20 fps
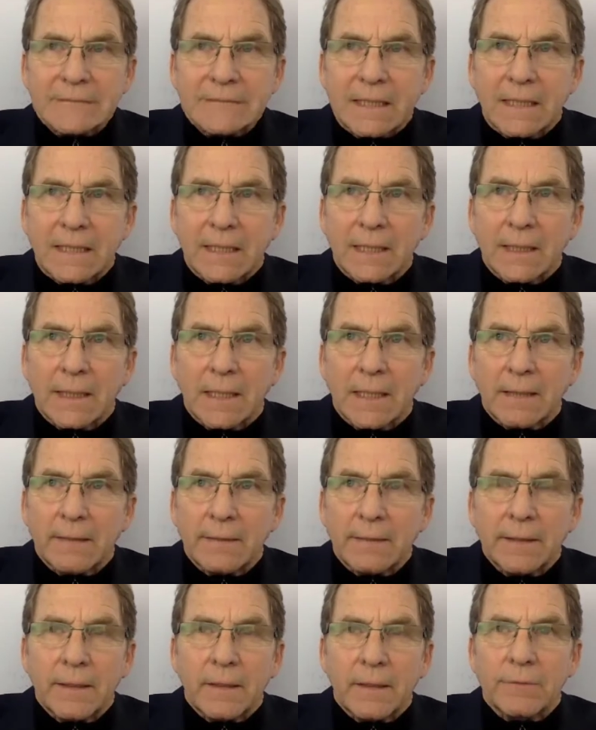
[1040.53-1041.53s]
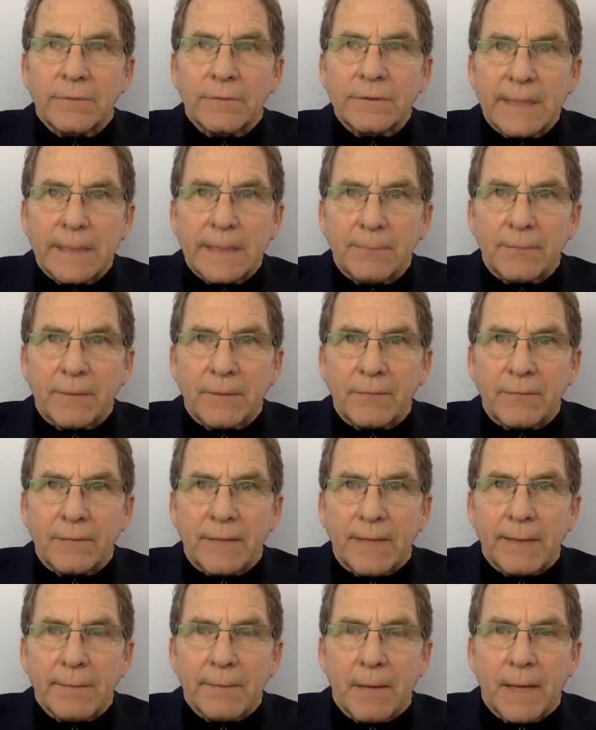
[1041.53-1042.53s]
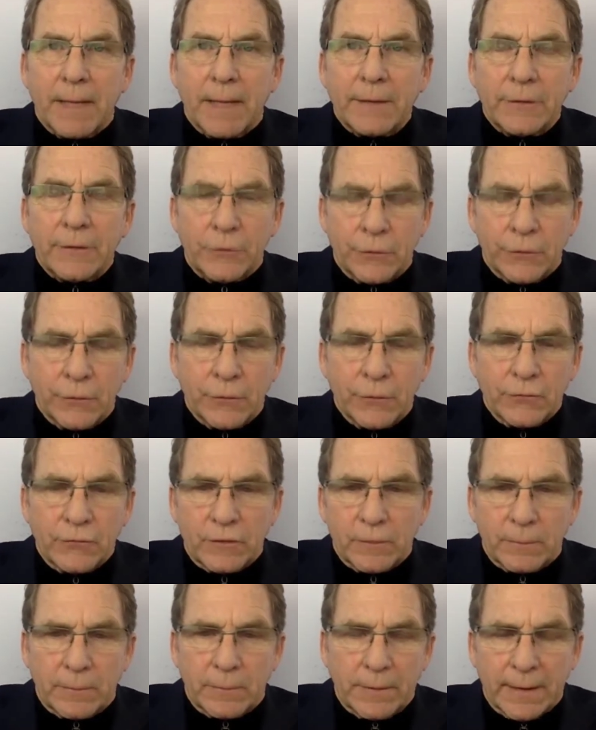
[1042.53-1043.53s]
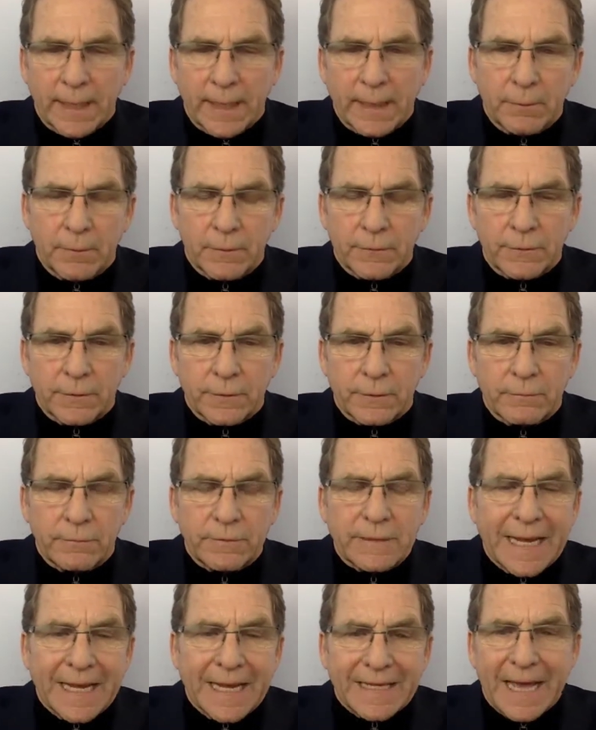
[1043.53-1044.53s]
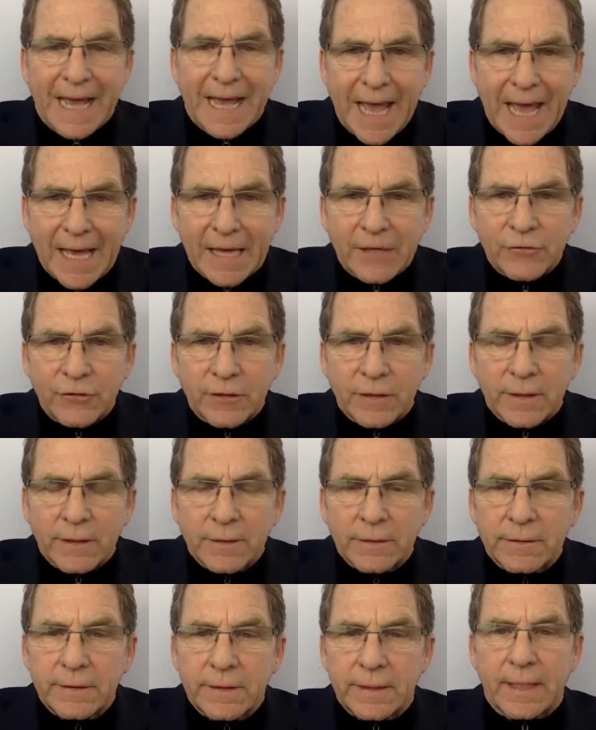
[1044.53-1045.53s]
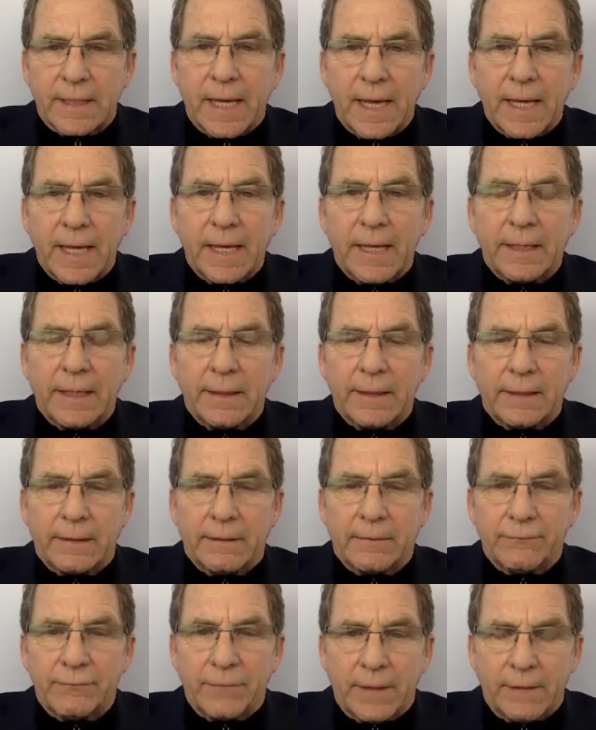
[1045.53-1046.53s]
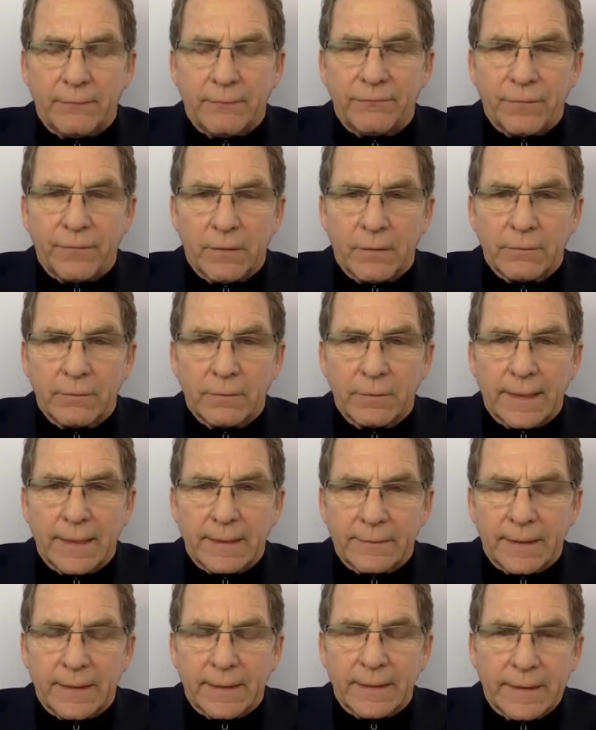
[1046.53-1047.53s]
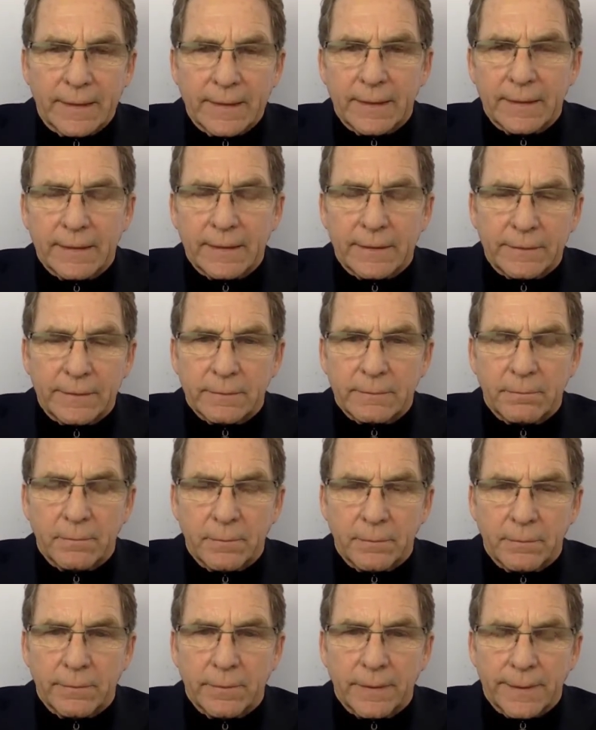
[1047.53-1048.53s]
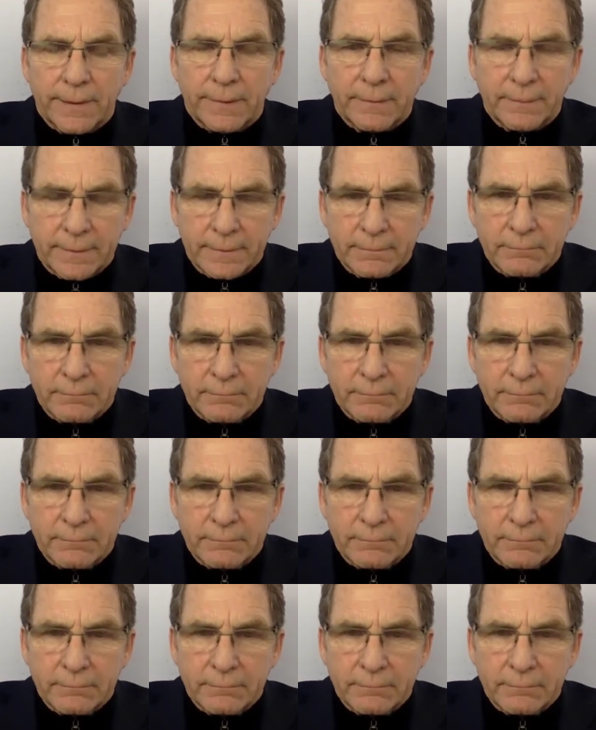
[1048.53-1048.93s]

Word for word: uh, little tip that they might use to be able to take action today if they felt like they needed to really